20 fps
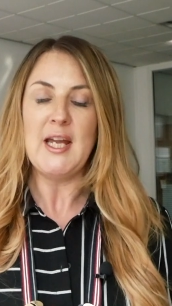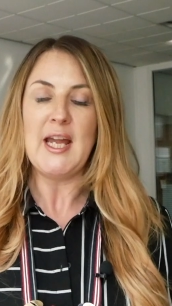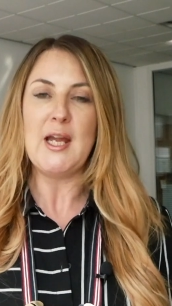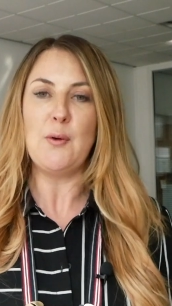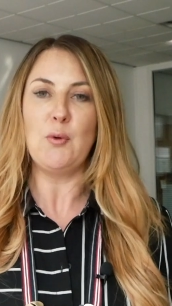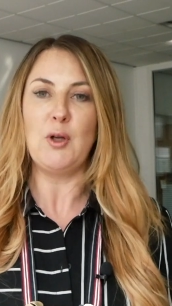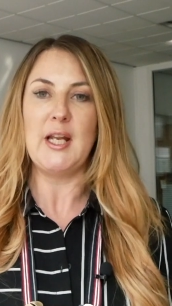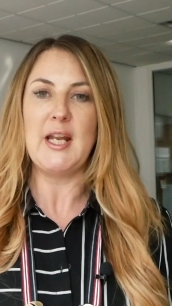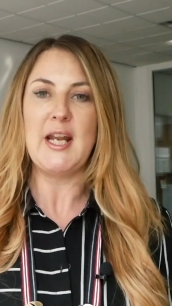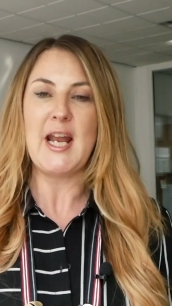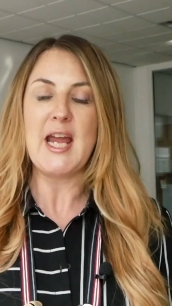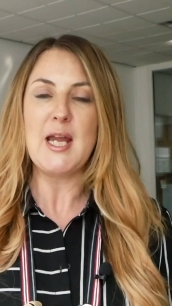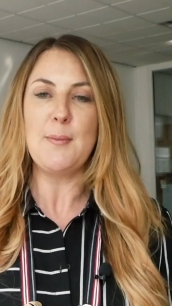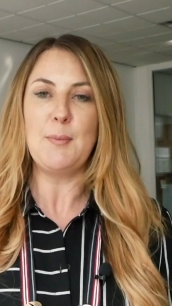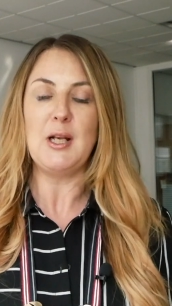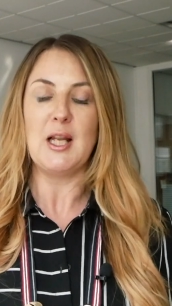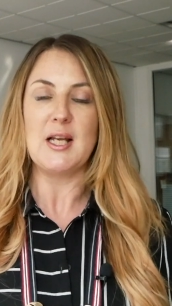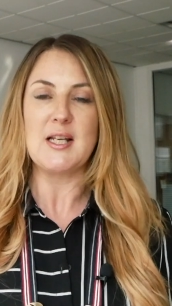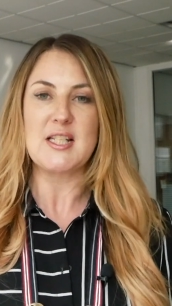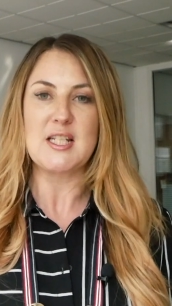It will
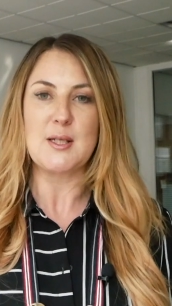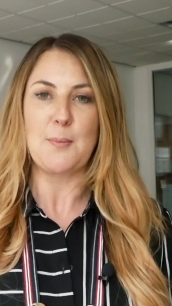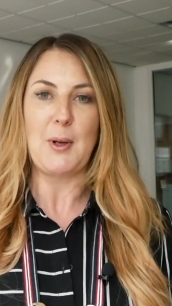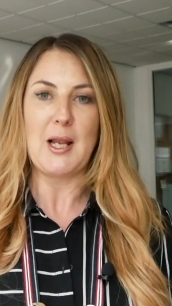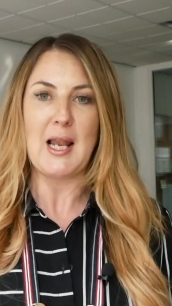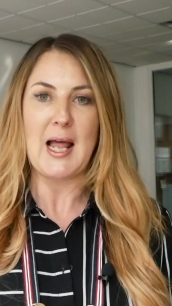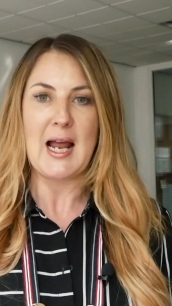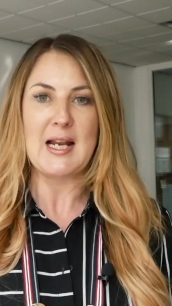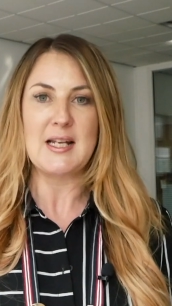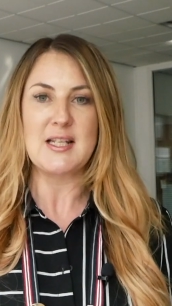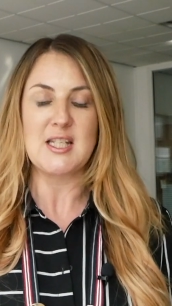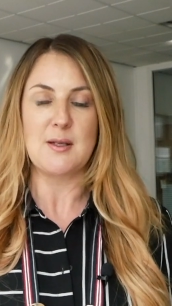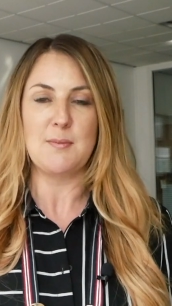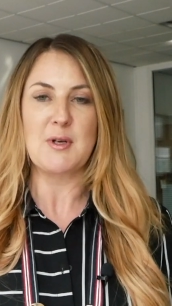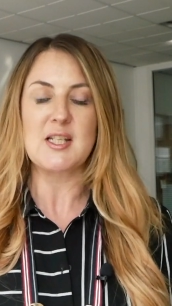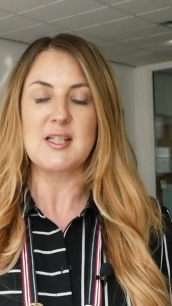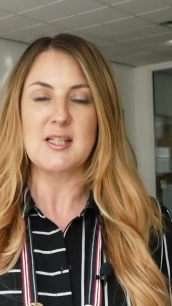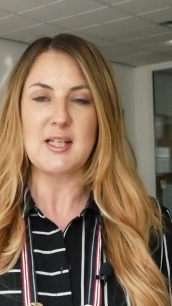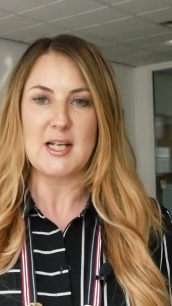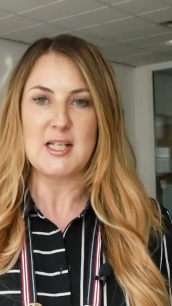enable us to plan some
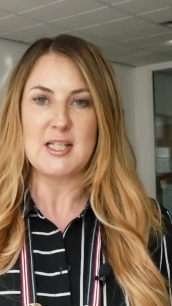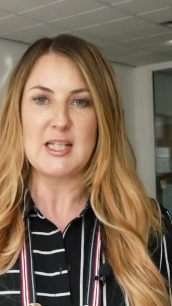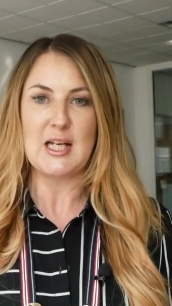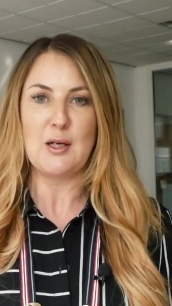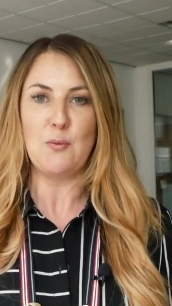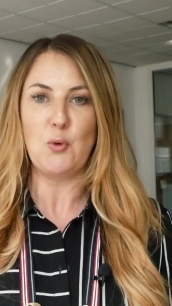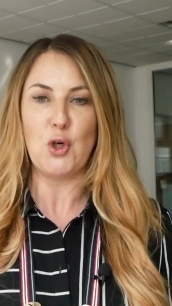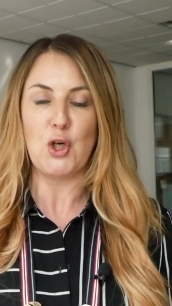exciting